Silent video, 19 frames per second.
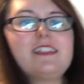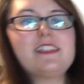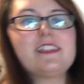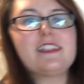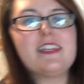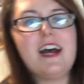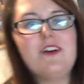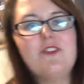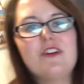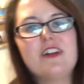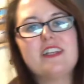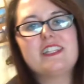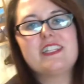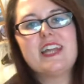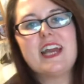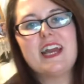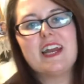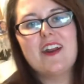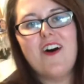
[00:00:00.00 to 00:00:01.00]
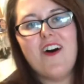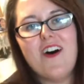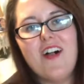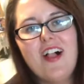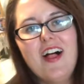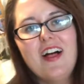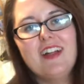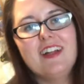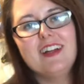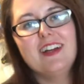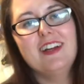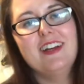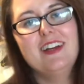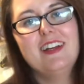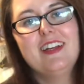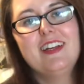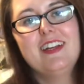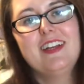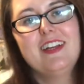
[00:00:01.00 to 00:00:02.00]
does not want to stay at all.
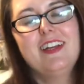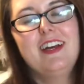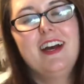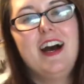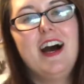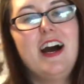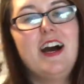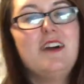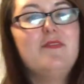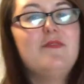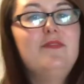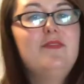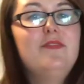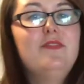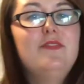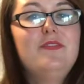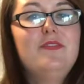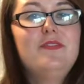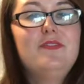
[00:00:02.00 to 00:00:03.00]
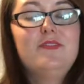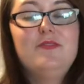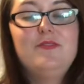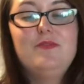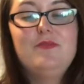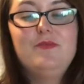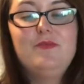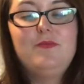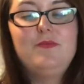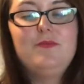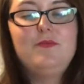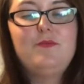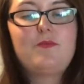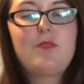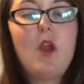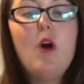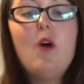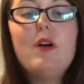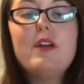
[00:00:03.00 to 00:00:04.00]
Oh,
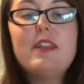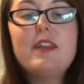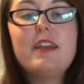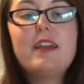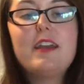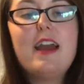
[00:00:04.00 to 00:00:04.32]
I think I